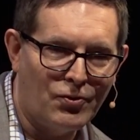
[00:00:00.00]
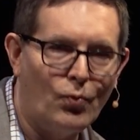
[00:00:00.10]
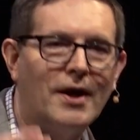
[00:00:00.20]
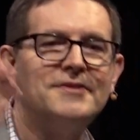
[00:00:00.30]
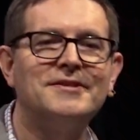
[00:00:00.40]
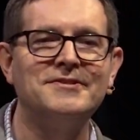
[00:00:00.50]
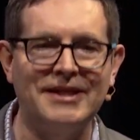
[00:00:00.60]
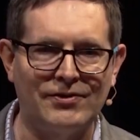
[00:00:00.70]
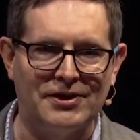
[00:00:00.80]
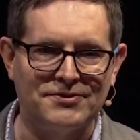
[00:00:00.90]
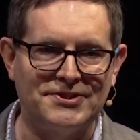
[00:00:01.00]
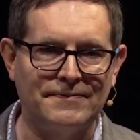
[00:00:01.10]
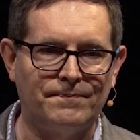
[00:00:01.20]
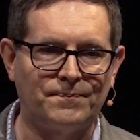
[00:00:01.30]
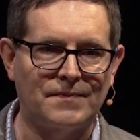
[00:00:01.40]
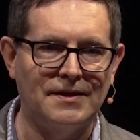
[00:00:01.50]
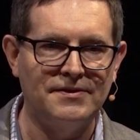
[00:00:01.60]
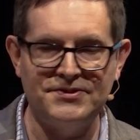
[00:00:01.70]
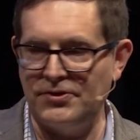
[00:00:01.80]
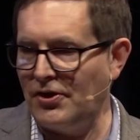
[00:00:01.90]
1s and 0s.
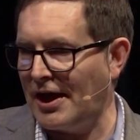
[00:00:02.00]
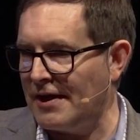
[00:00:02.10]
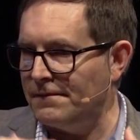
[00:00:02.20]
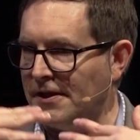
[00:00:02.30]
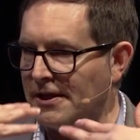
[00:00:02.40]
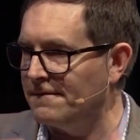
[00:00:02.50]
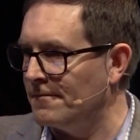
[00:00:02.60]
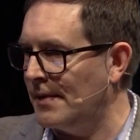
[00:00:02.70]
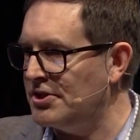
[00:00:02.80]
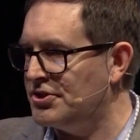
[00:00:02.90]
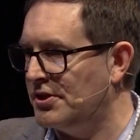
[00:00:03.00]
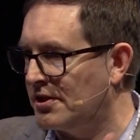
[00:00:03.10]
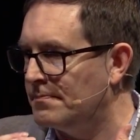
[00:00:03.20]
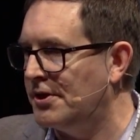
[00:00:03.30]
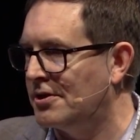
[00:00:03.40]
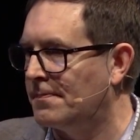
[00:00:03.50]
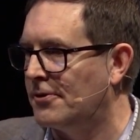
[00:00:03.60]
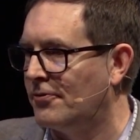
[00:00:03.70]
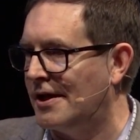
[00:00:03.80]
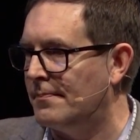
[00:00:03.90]
So you have the information in a computer
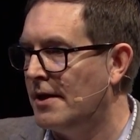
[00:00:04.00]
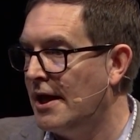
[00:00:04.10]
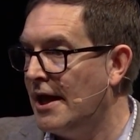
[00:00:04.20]
program